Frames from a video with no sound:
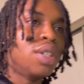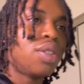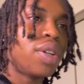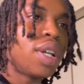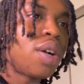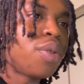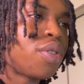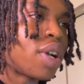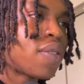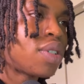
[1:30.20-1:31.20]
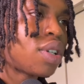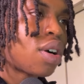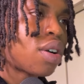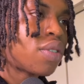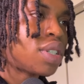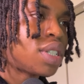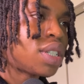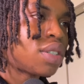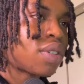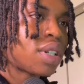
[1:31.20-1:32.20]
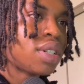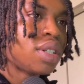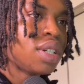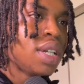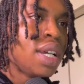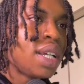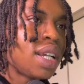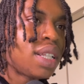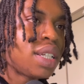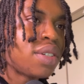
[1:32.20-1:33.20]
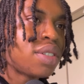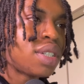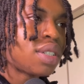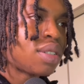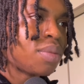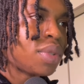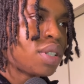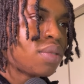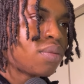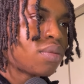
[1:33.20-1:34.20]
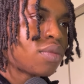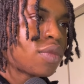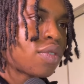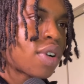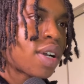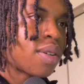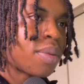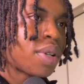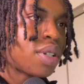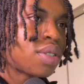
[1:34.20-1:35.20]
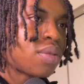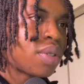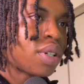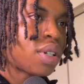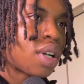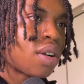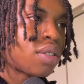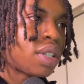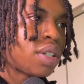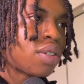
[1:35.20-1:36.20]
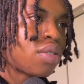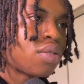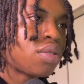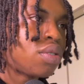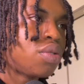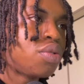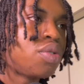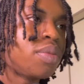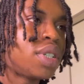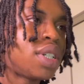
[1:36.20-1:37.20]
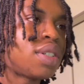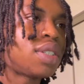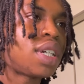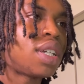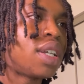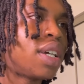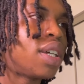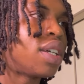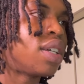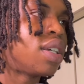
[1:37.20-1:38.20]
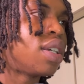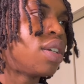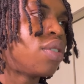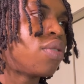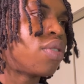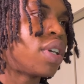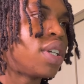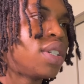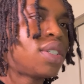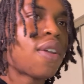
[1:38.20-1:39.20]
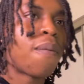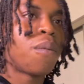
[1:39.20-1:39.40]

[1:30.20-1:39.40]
So right now we grafting our resistance right here. I think the resistance would be right up here somewhere. I don't think we're gonna do too much outside of that range.